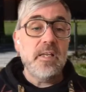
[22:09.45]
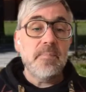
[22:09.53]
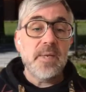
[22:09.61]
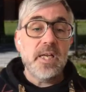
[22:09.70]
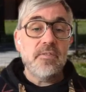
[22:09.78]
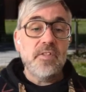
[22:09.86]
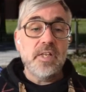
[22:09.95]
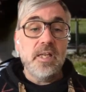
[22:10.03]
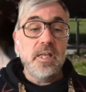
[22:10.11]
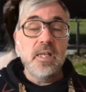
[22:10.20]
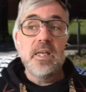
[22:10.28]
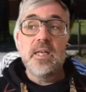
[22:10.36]
how cows are
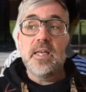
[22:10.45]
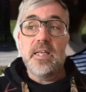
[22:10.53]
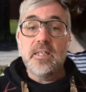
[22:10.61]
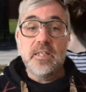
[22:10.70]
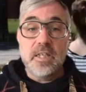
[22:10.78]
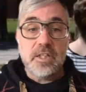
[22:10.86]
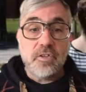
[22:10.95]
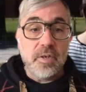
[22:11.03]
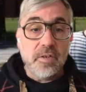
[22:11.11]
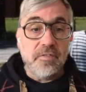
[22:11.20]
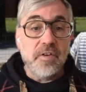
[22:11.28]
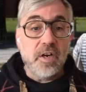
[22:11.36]
treated there
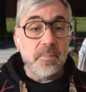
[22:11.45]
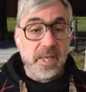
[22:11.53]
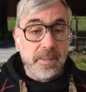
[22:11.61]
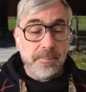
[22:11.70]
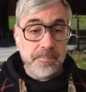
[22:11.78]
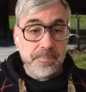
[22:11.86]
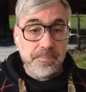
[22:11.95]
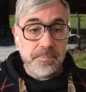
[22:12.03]
to get